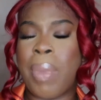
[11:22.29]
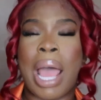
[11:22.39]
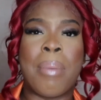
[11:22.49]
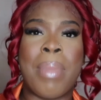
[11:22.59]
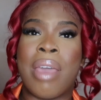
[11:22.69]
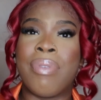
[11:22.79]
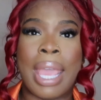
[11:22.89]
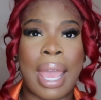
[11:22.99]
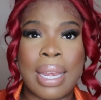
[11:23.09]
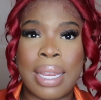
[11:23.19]
but I'm
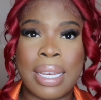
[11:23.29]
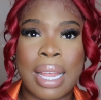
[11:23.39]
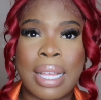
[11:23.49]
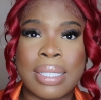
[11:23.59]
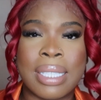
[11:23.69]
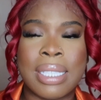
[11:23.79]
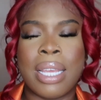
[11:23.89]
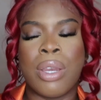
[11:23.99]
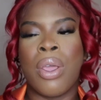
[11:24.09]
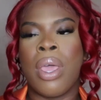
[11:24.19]
heavy-handed, as I said.